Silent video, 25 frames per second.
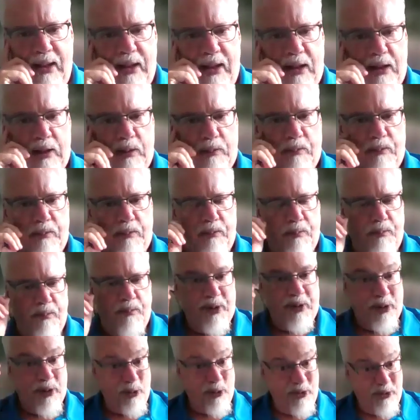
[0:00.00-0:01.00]

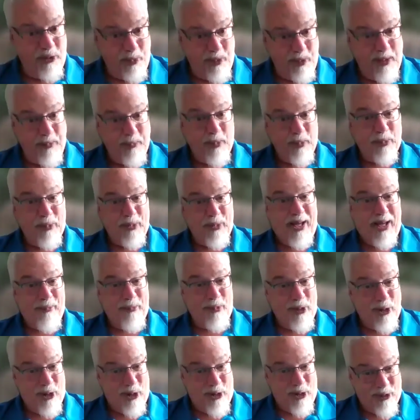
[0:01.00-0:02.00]
But those people
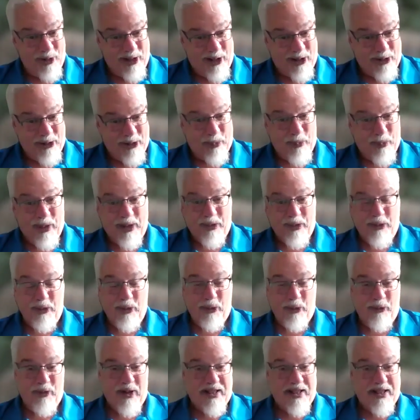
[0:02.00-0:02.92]
have an awful lot to bring too.